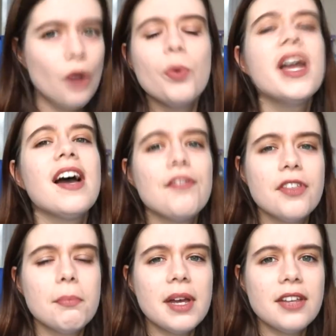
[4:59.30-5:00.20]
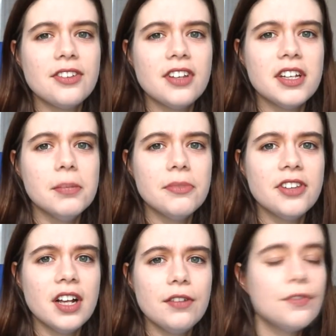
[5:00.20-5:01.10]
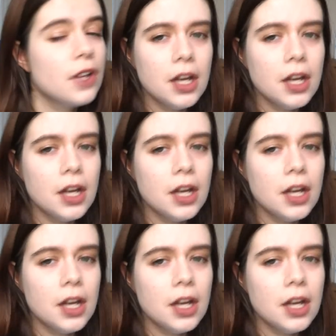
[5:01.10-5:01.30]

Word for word: we have the master himself,